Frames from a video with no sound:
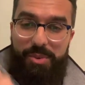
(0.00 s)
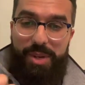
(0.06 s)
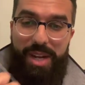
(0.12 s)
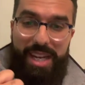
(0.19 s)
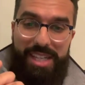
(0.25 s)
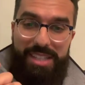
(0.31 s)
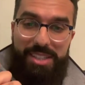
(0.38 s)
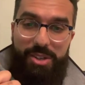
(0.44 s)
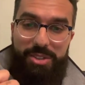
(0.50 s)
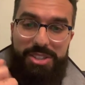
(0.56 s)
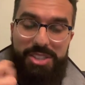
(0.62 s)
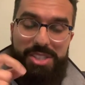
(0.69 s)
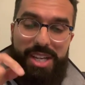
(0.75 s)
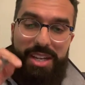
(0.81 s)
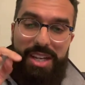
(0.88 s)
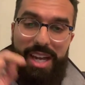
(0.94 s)
I get the
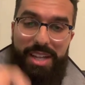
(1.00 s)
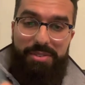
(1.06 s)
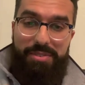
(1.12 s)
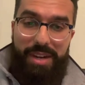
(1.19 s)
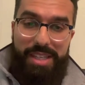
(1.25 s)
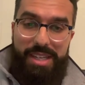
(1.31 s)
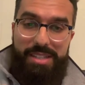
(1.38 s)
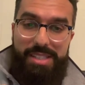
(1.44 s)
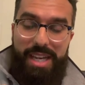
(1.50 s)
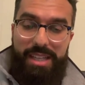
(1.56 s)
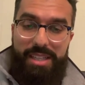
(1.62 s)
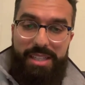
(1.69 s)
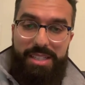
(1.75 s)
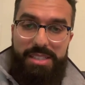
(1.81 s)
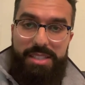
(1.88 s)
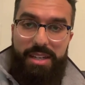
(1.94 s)
ultrasound, I find that
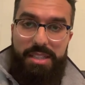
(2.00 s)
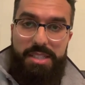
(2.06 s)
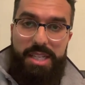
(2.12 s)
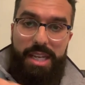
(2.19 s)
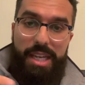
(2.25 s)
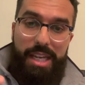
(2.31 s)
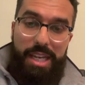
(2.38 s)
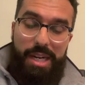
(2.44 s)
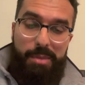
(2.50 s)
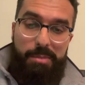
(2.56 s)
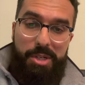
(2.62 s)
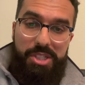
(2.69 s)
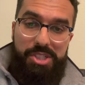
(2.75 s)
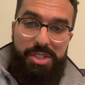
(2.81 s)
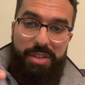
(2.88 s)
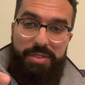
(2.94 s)
dilated duct, and I'm
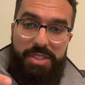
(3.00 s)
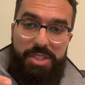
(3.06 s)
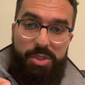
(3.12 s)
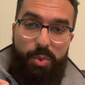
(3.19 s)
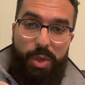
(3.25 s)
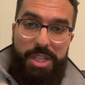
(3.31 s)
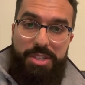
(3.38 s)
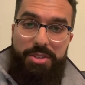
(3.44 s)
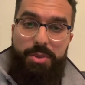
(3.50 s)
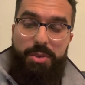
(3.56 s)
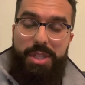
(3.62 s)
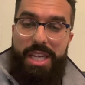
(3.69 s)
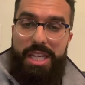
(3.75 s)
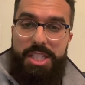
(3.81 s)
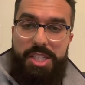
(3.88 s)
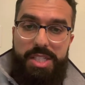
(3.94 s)
going to shove a 22
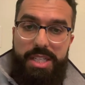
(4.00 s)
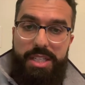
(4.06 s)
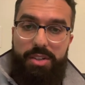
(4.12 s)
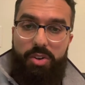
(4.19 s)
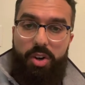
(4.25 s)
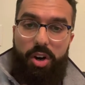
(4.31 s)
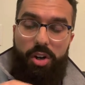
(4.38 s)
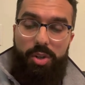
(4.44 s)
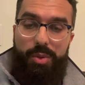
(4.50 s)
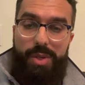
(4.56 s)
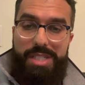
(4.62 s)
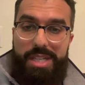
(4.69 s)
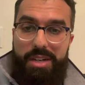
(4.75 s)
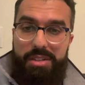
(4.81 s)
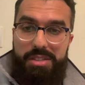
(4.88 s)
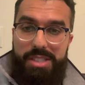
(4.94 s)
gauge needle all the way
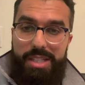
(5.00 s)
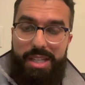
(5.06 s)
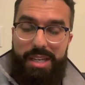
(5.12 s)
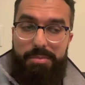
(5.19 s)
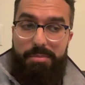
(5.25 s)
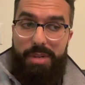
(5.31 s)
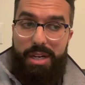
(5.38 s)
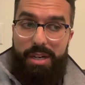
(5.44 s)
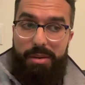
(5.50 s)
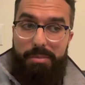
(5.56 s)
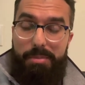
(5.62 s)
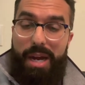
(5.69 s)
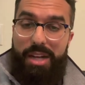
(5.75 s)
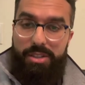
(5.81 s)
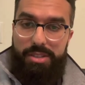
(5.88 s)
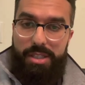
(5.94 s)
down into that
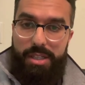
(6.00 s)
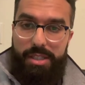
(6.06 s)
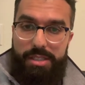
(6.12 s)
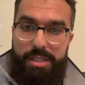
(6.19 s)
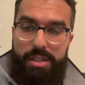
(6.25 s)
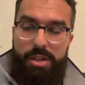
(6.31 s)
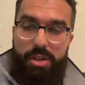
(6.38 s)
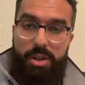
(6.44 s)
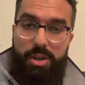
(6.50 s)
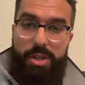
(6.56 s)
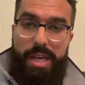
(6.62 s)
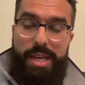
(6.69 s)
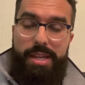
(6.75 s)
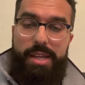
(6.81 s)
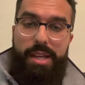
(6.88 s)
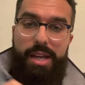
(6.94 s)
bile duct,
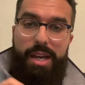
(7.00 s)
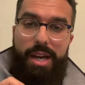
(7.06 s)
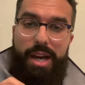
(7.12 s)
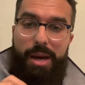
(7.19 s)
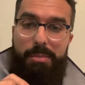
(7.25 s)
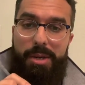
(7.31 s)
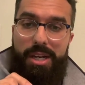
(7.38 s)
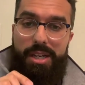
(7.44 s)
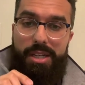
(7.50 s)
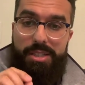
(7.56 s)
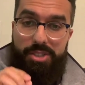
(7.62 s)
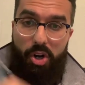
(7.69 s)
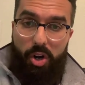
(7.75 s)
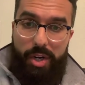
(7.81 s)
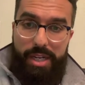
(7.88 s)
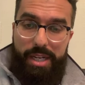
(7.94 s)
okay? I'm going to
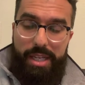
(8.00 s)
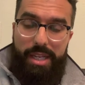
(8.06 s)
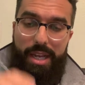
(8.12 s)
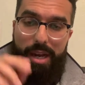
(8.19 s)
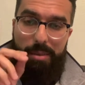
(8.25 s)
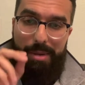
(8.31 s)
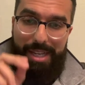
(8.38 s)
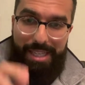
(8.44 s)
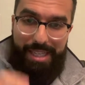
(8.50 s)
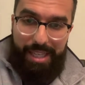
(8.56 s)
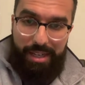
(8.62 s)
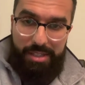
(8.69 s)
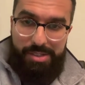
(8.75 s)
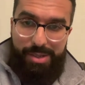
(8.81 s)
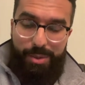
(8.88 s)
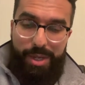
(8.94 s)
target it, I'm going to get
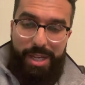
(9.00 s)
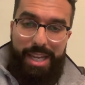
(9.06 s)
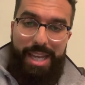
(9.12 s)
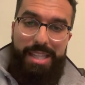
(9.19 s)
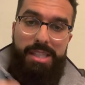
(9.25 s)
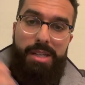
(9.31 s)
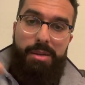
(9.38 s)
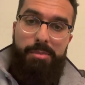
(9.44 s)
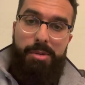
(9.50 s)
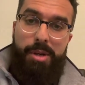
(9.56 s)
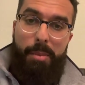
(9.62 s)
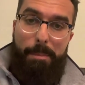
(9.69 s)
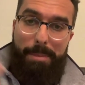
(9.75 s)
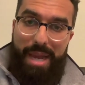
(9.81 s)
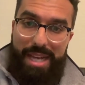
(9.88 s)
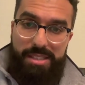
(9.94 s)
into it, and then I'm going to
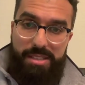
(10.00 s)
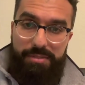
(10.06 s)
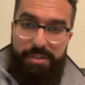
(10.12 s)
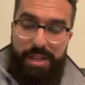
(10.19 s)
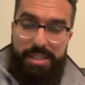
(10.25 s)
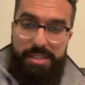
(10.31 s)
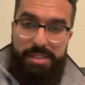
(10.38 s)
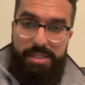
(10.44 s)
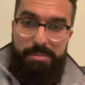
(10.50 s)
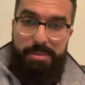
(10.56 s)
pacify the